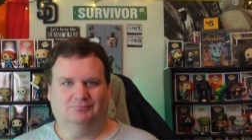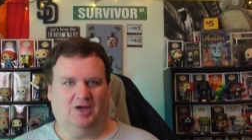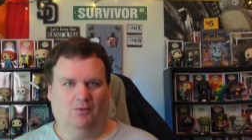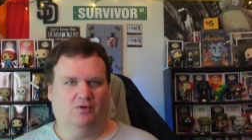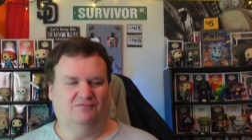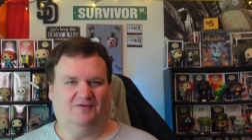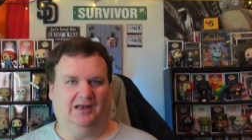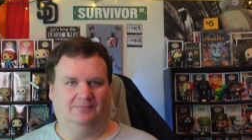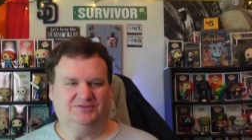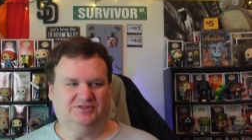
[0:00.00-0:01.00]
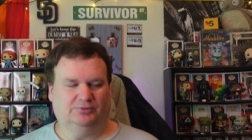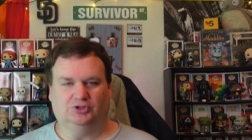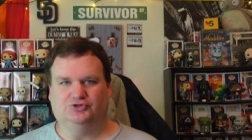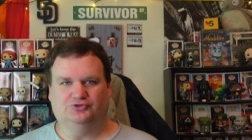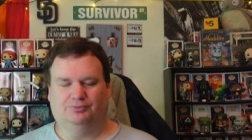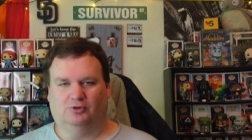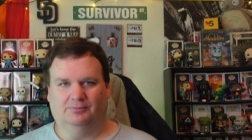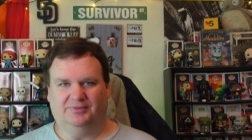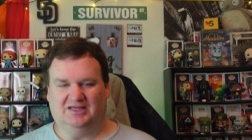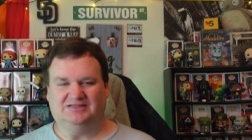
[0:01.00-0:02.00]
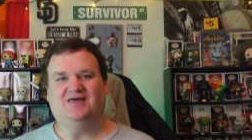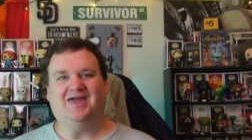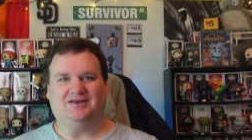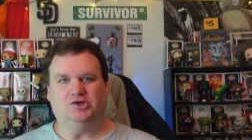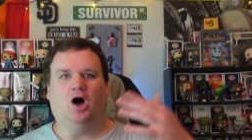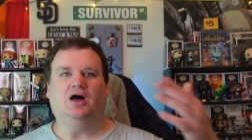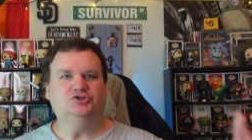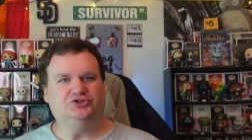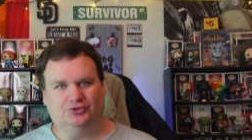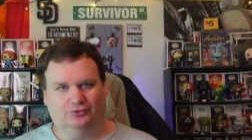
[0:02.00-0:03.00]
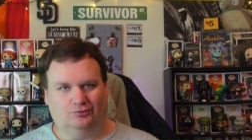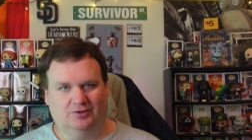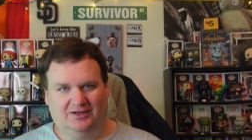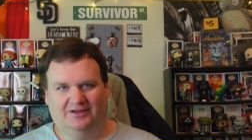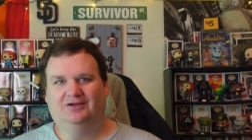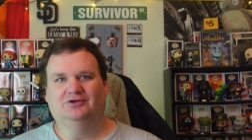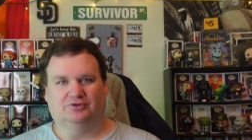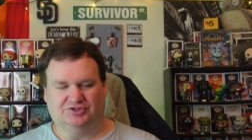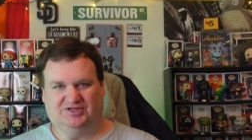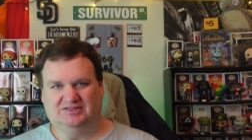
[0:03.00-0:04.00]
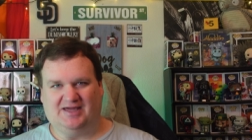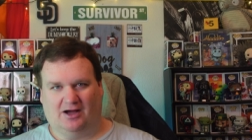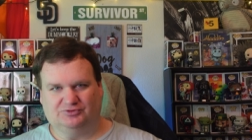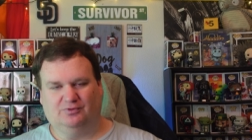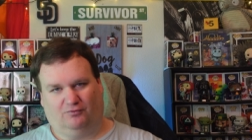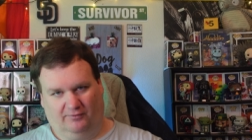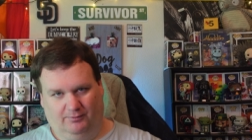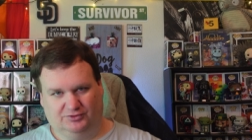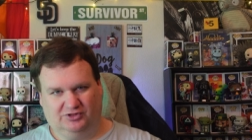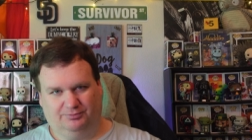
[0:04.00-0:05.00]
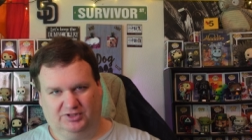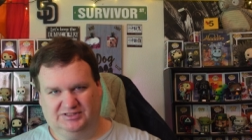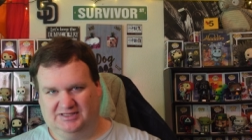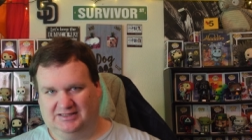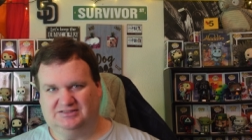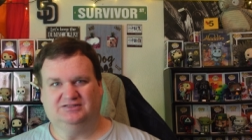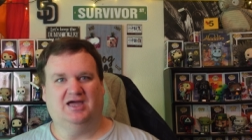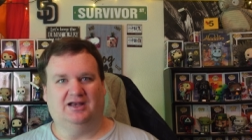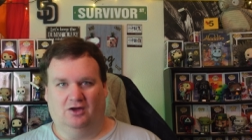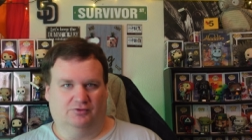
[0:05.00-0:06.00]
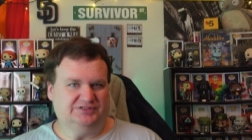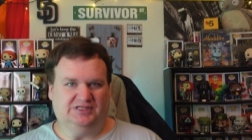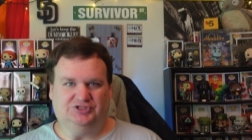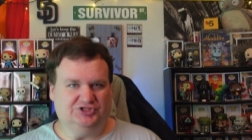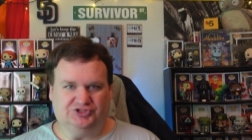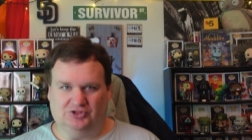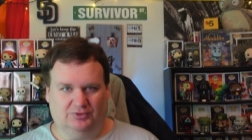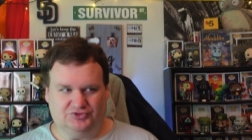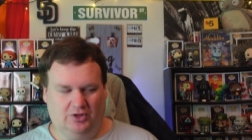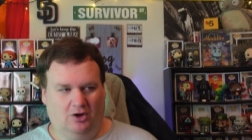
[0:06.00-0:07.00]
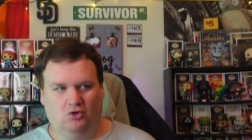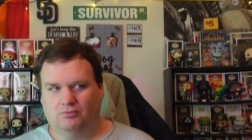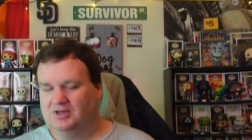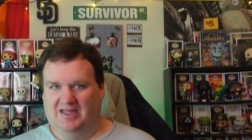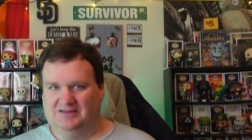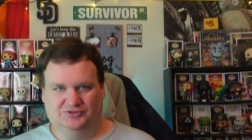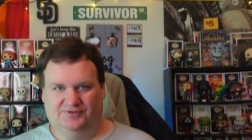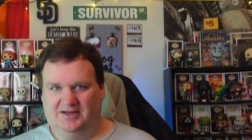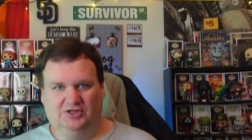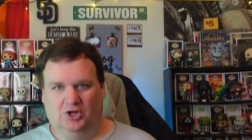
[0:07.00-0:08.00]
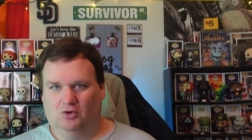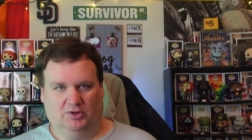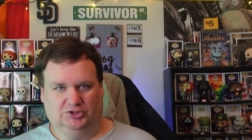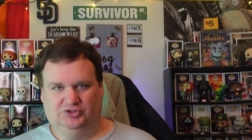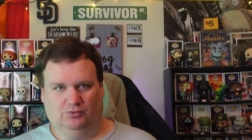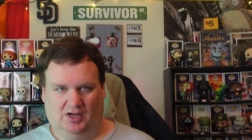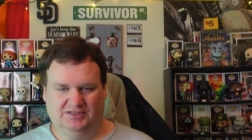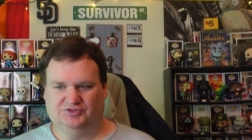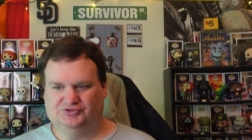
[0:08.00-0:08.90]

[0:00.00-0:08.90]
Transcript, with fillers: I want to file a missing persons report because they had gone to Kristine's house before they went to the precinct and noticed that she still wasn't home and they didn't know where she was.